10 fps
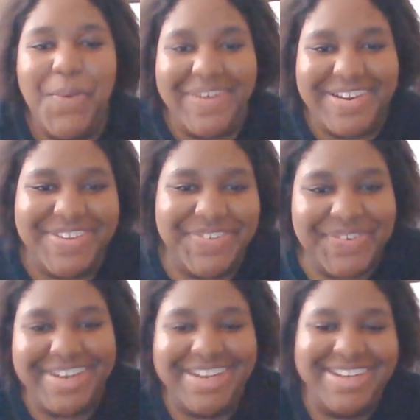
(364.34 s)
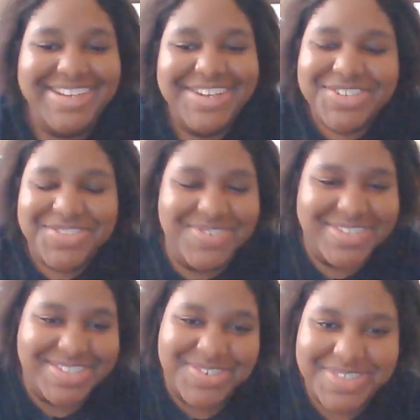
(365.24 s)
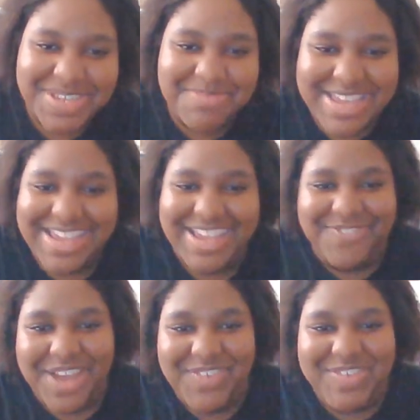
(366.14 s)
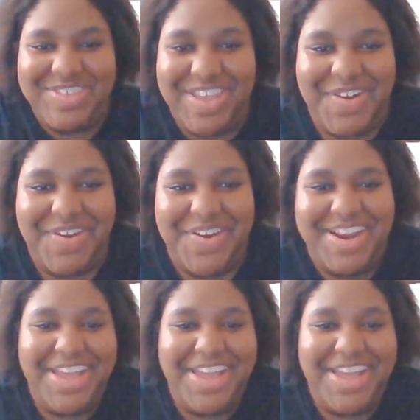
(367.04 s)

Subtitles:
are you? You are literally me if I was there.